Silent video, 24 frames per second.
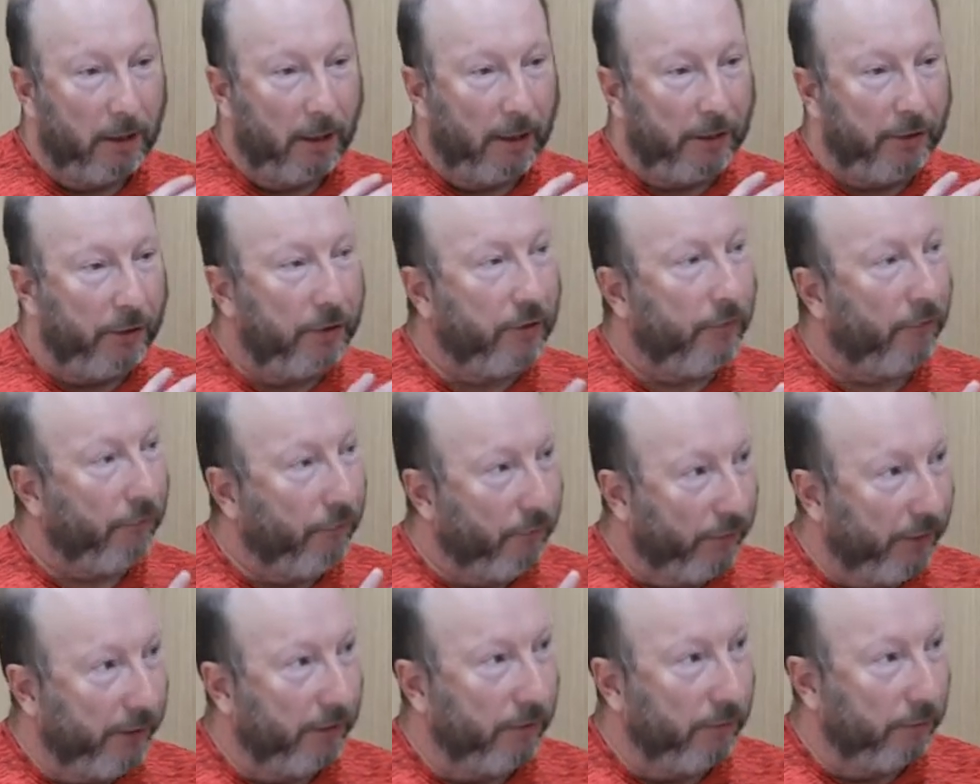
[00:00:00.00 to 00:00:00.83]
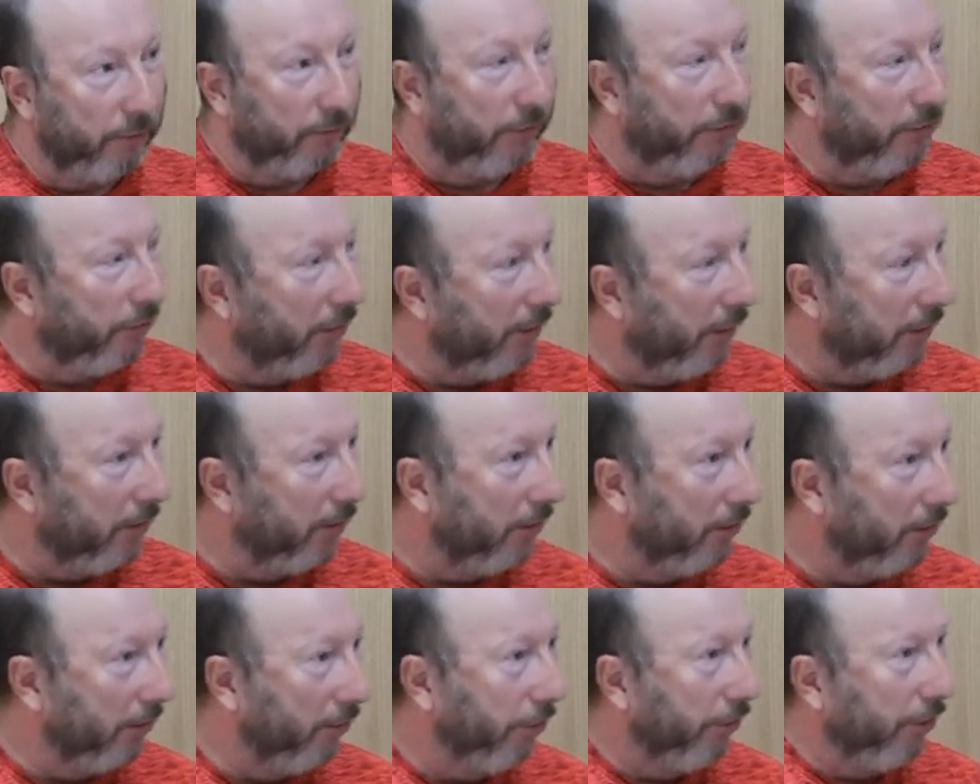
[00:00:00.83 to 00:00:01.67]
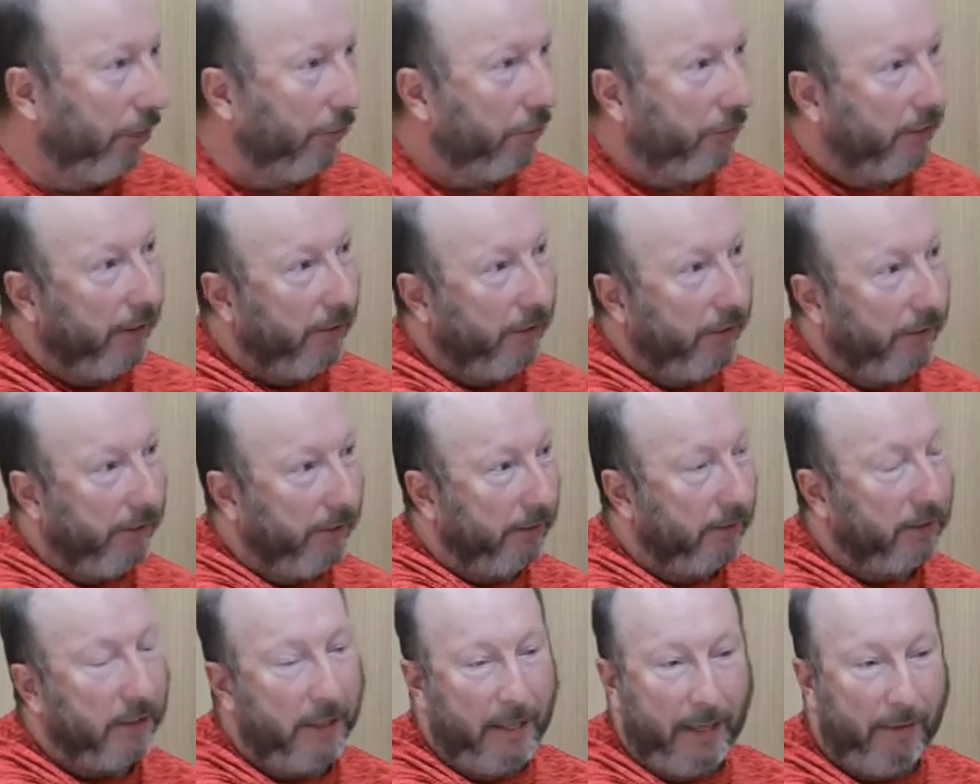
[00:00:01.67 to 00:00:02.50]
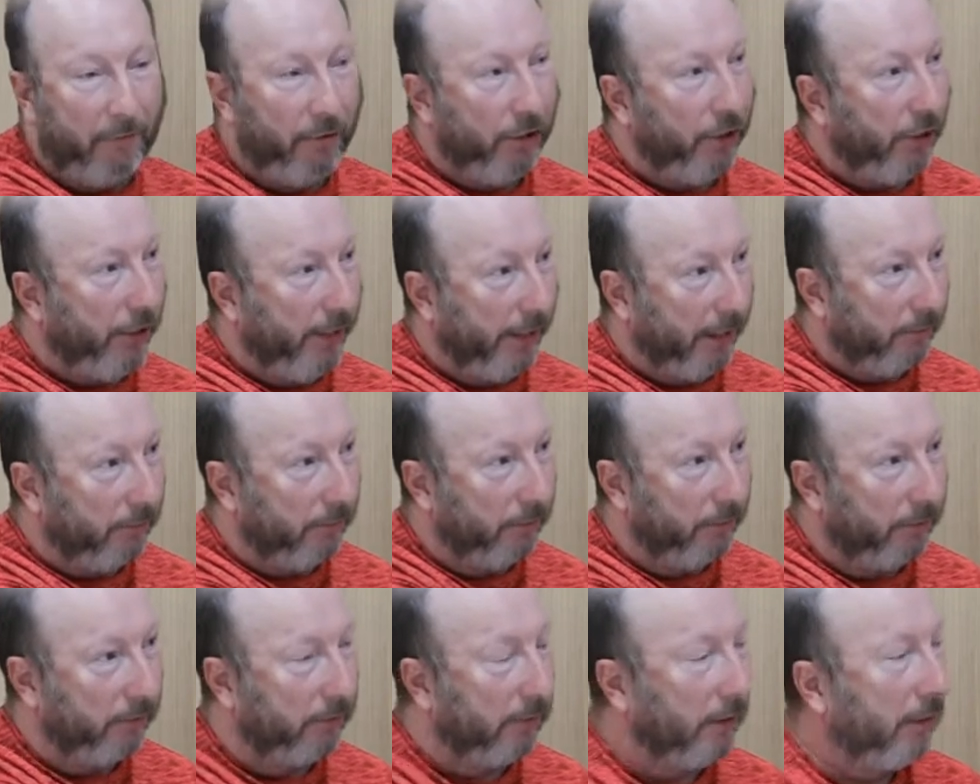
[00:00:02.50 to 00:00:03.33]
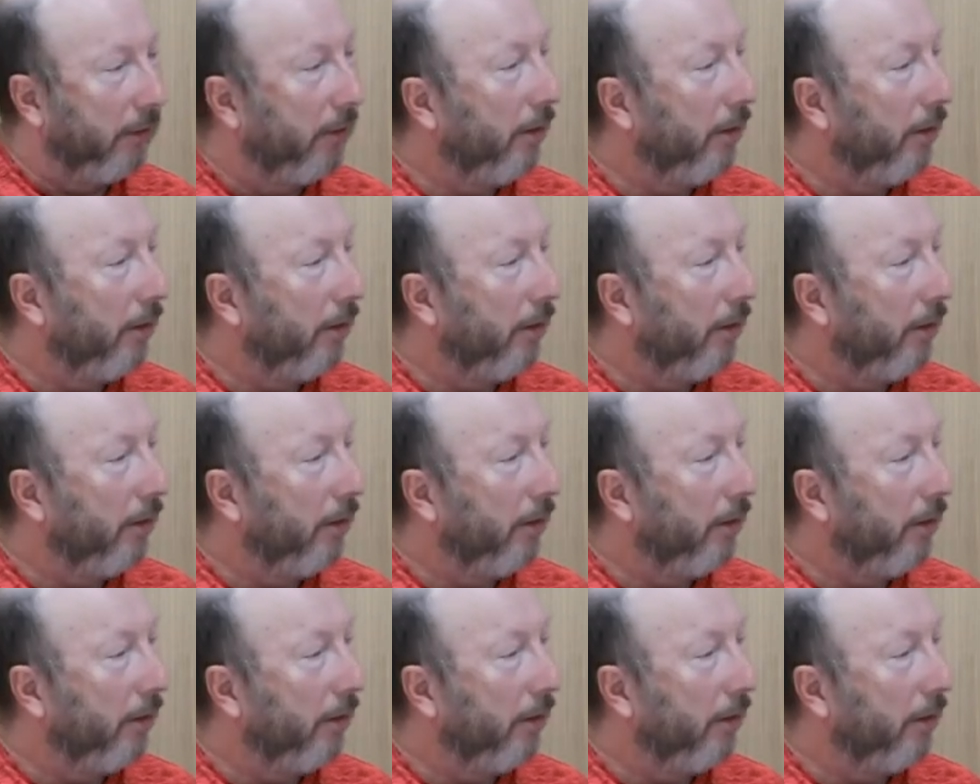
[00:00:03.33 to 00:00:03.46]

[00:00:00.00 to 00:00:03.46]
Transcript: I just feel that that's going off down here. It's never going to happen.